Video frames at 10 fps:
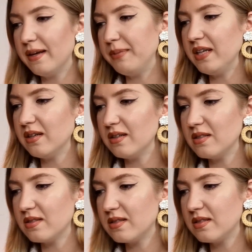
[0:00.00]

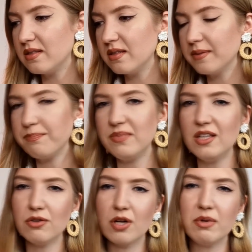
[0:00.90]
because,
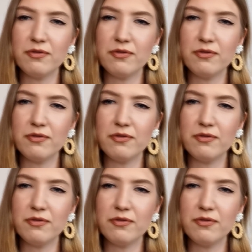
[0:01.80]
you know,